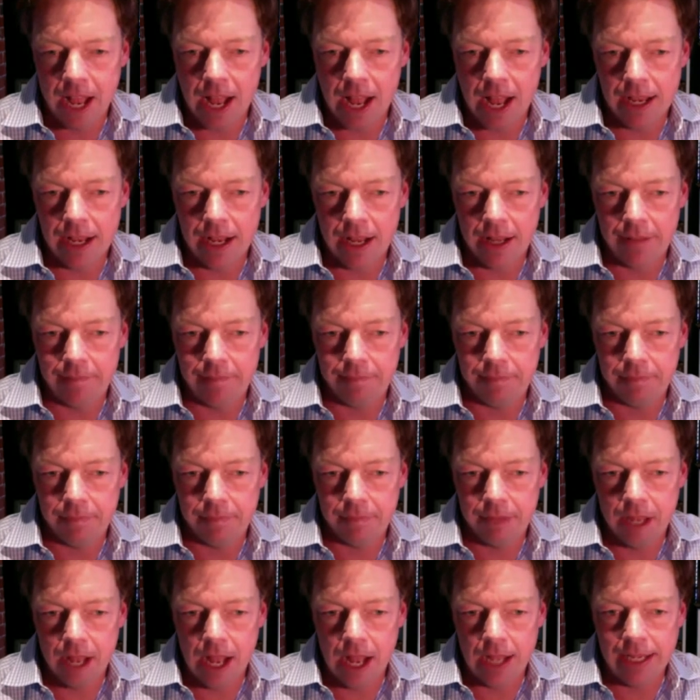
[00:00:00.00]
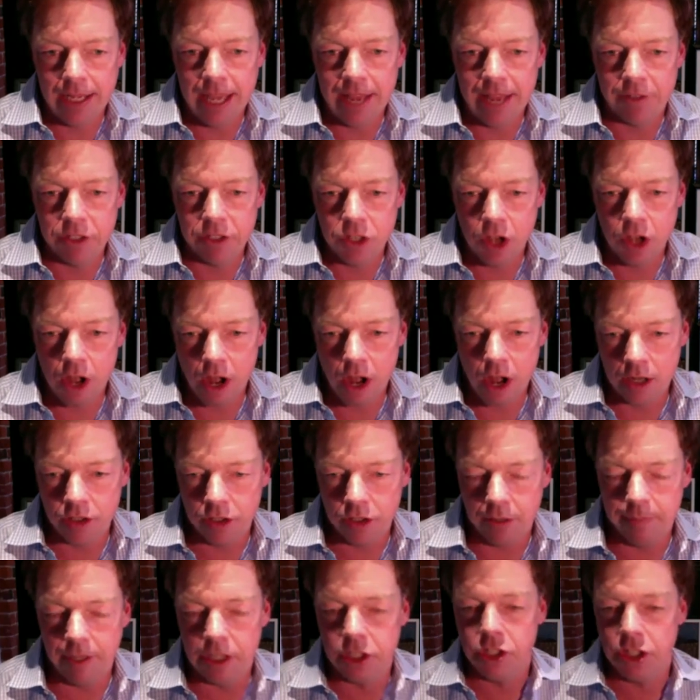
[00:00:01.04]
uh, I gave a talk to a
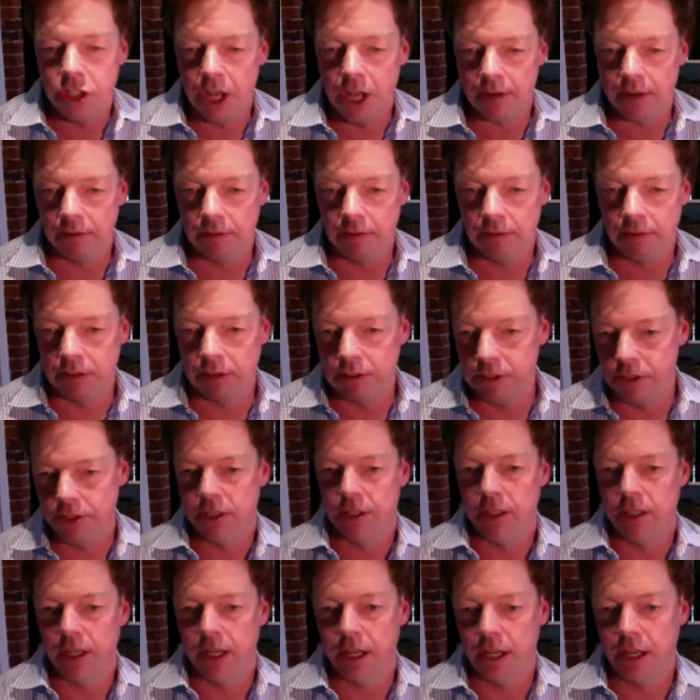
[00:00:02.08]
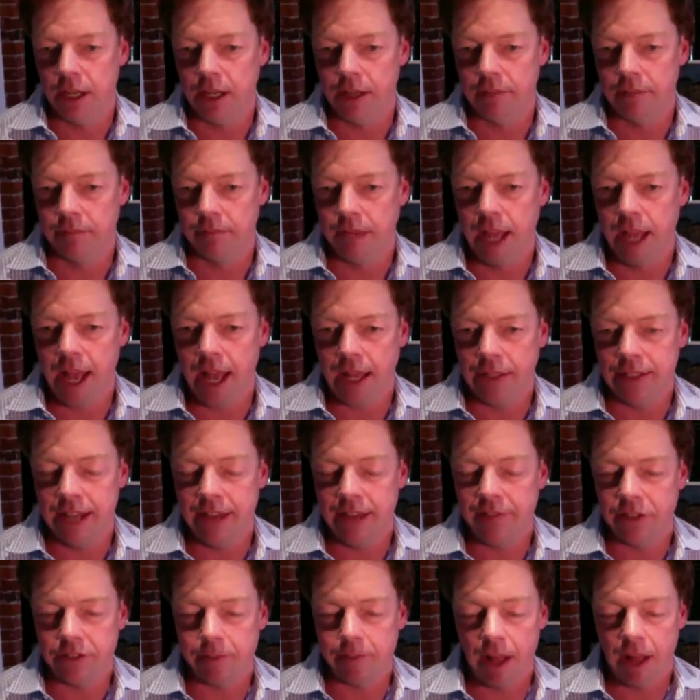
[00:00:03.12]
bunch of generals um, at
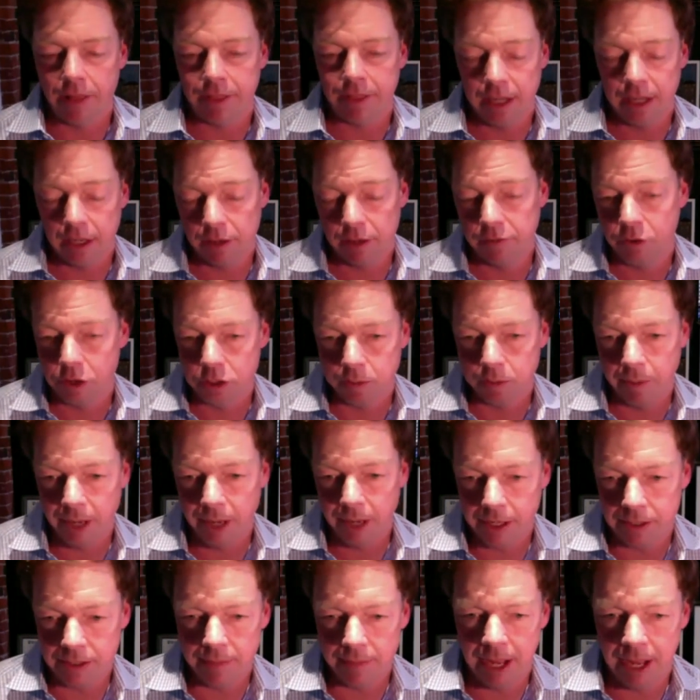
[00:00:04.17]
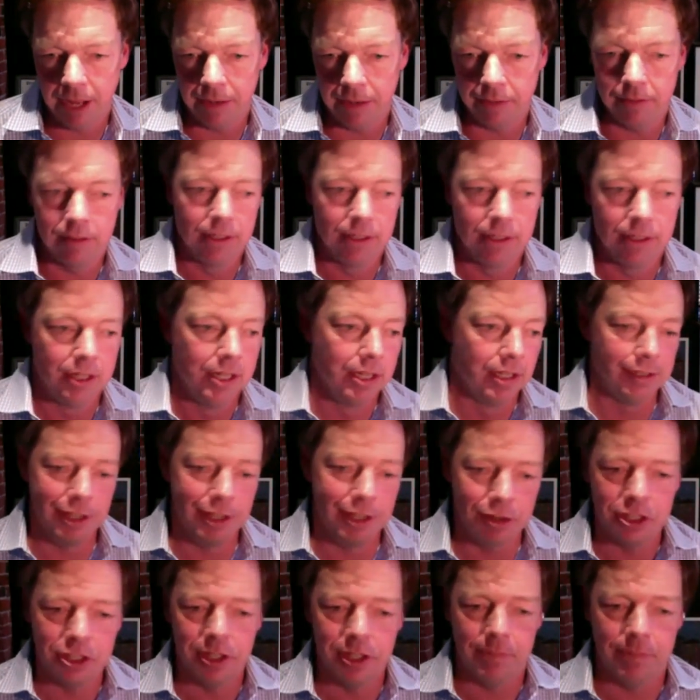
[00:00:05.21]
Davis Monthan Air Force Base about
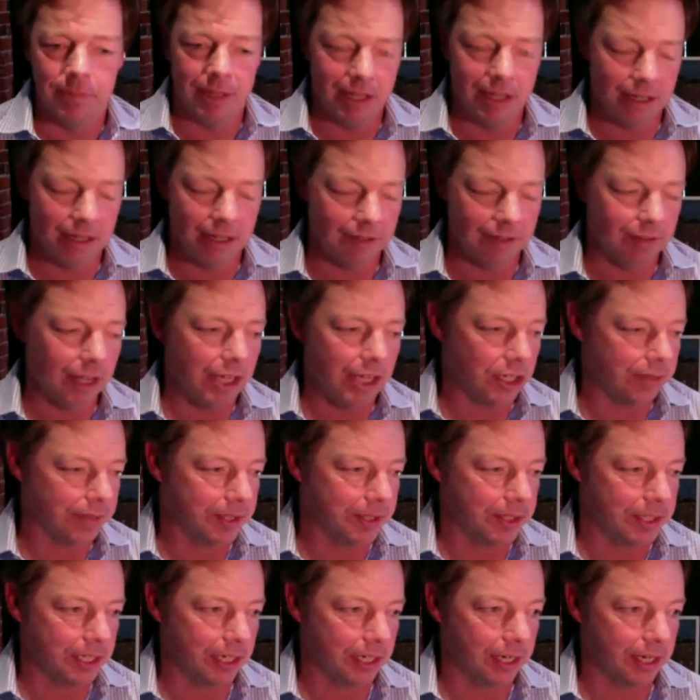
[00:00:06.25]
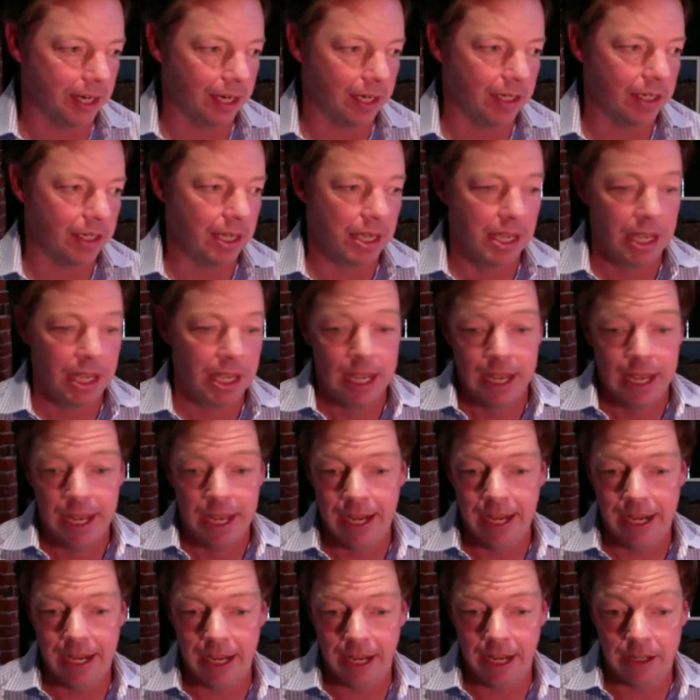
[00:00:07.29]
leadership and innovation in the military,
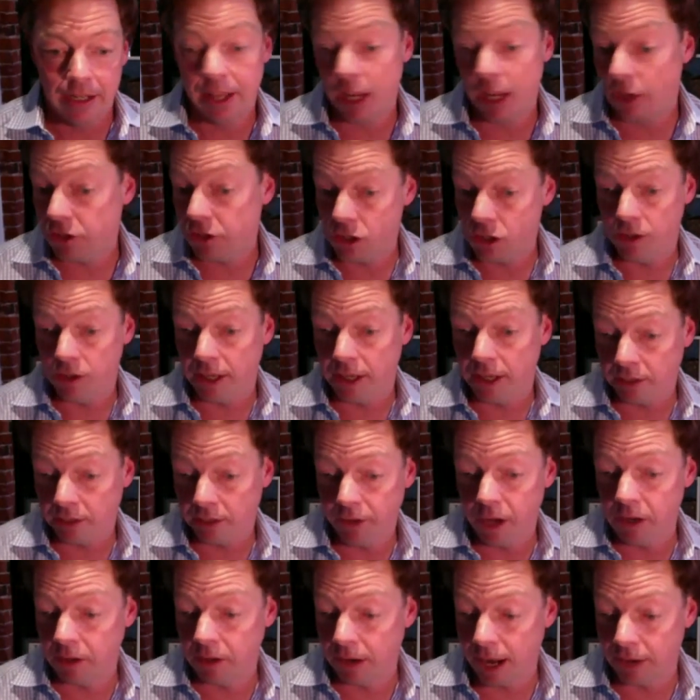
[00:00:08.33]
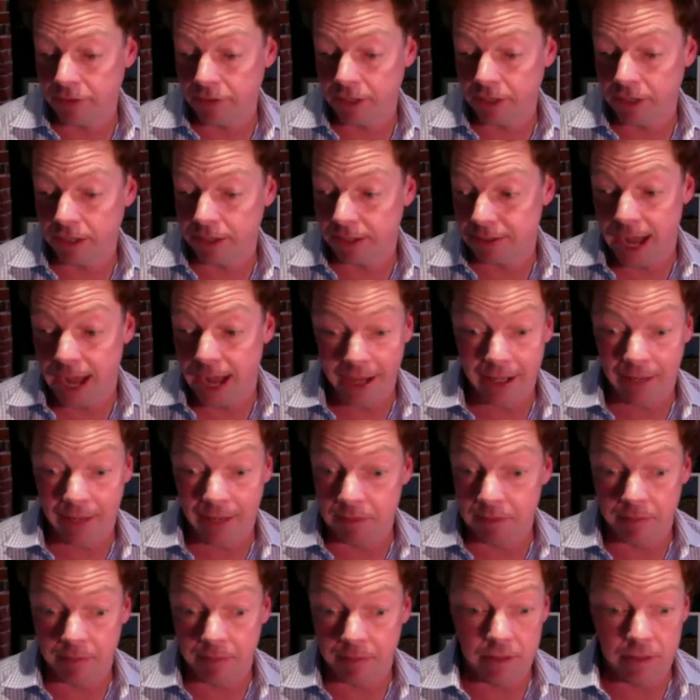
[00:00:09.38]
and they also knew I took photographs. And this guy comes
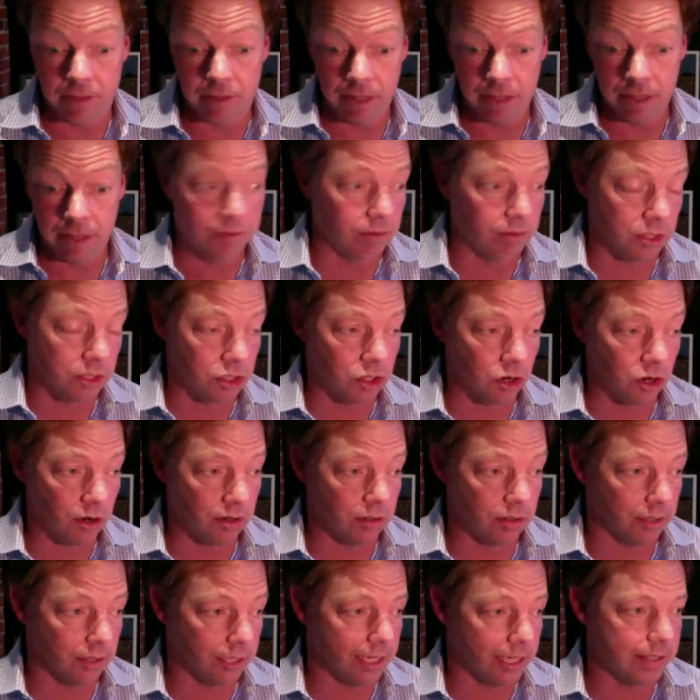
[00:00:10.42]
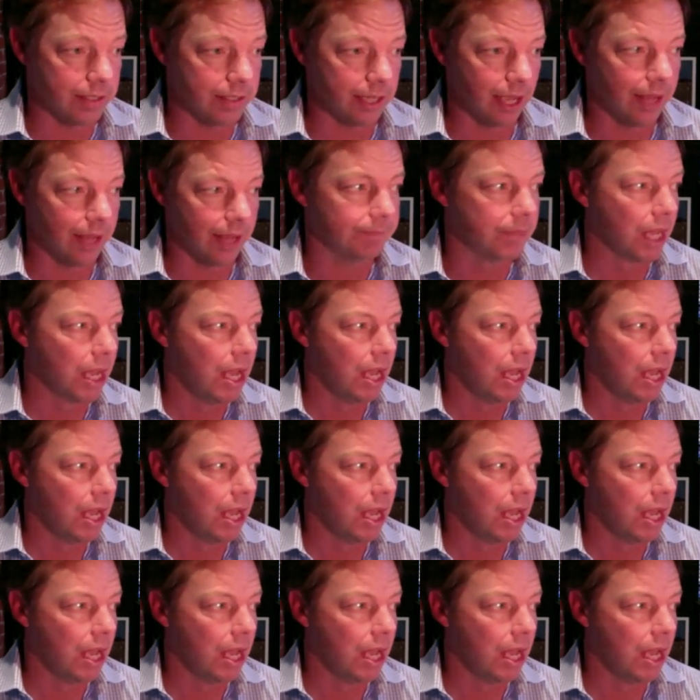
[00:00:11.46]
up to me afterwards, this colonel, and he said,